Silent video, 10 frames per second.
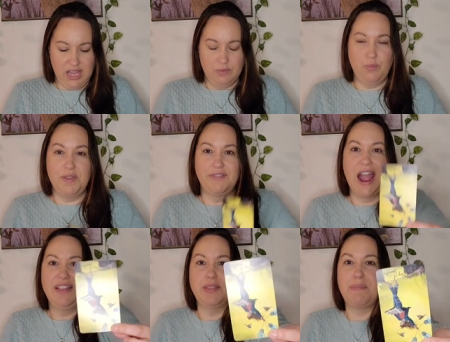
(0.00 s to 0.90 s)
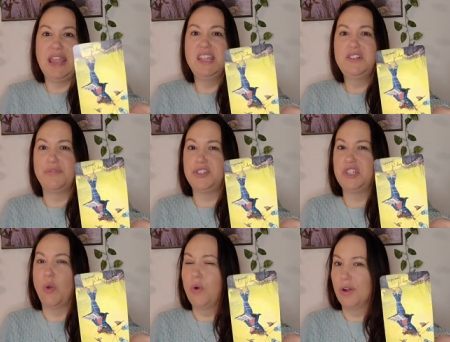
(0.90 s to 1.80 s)
We've got the Page of
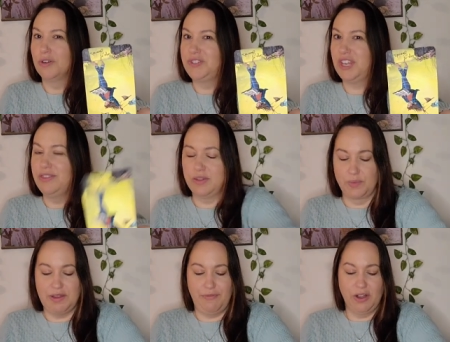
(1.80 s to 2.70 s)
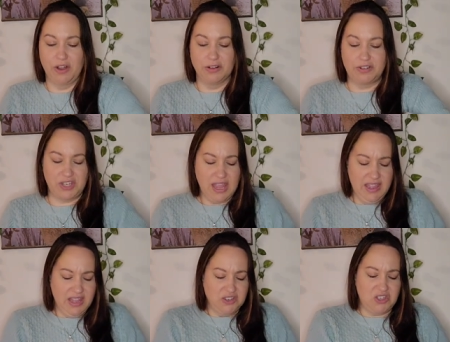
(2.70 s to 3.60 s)
Swords in the reverse.
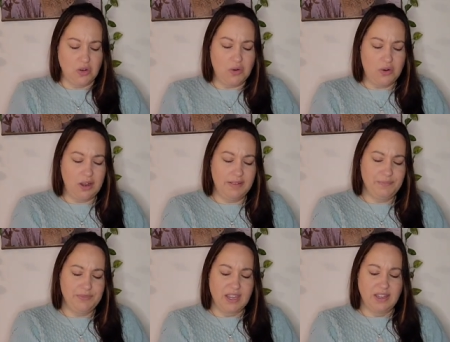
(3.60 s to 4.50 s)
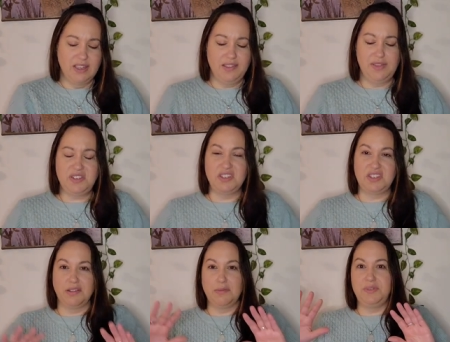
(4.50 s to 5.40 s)
So this
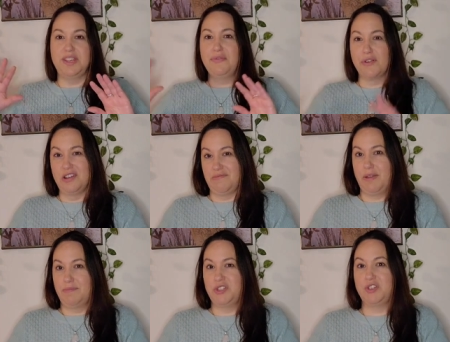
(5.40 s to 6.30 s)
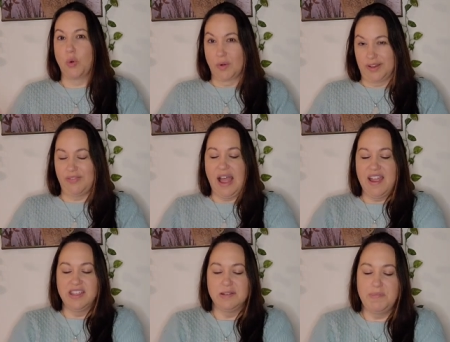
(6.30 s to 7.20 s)
is a different
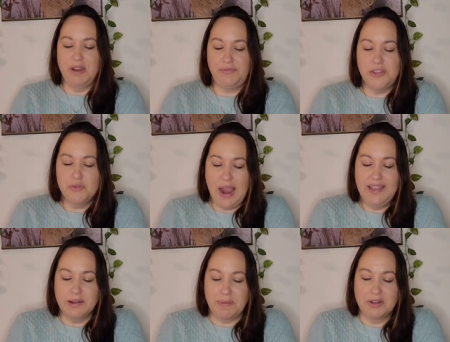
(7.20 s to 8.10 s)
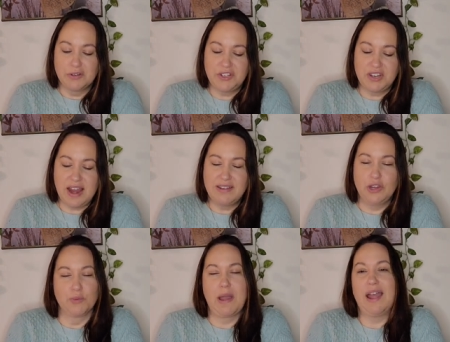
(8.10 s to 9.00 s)
storyline, but if you had a person on
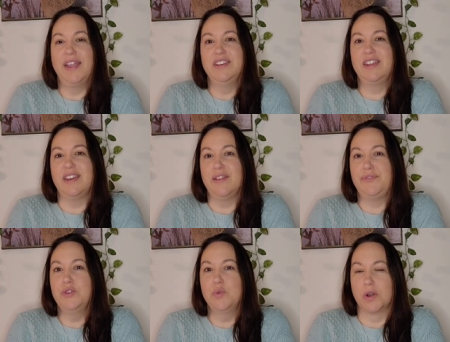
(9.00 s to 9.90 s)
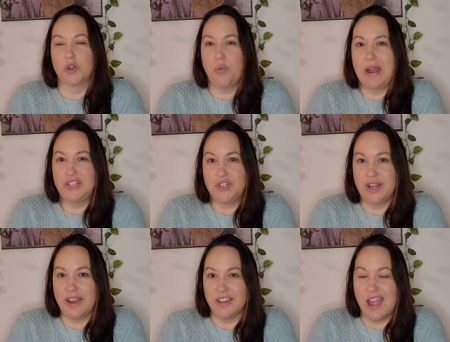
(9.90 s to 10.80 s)
your mind and if you were
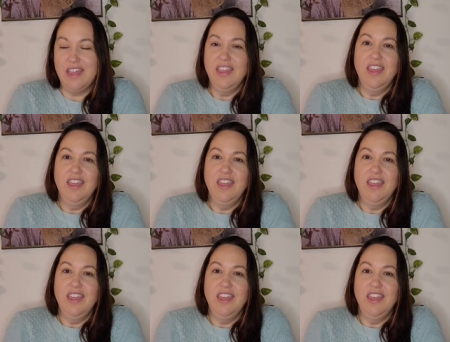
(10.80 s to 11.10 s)
questioning,